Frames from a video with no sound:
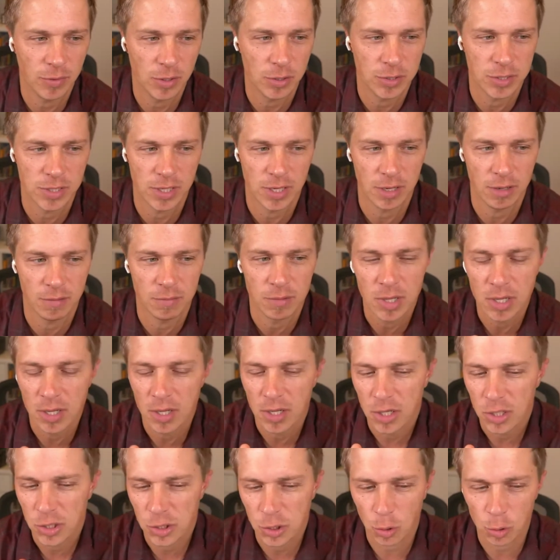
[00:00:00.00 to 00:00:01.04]
Um, if there's
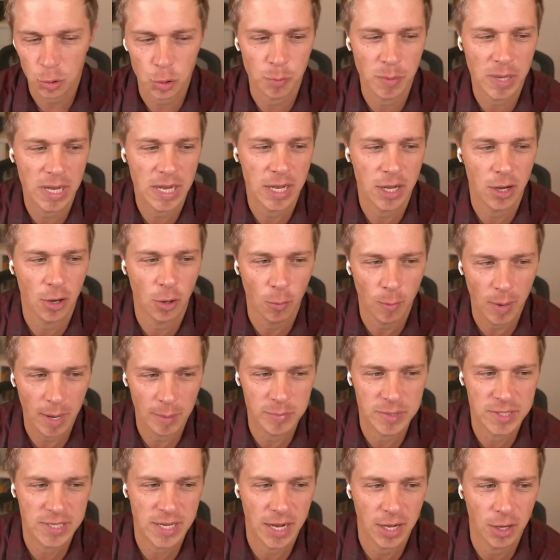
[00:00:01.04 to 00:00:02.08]
a, social
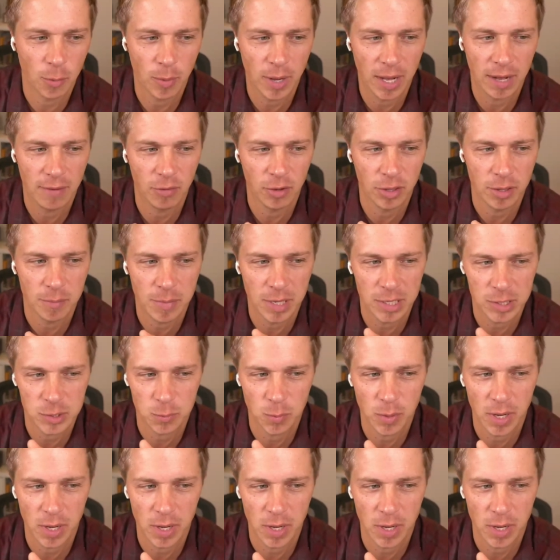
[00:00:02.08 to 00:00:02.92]
media or website or whatever,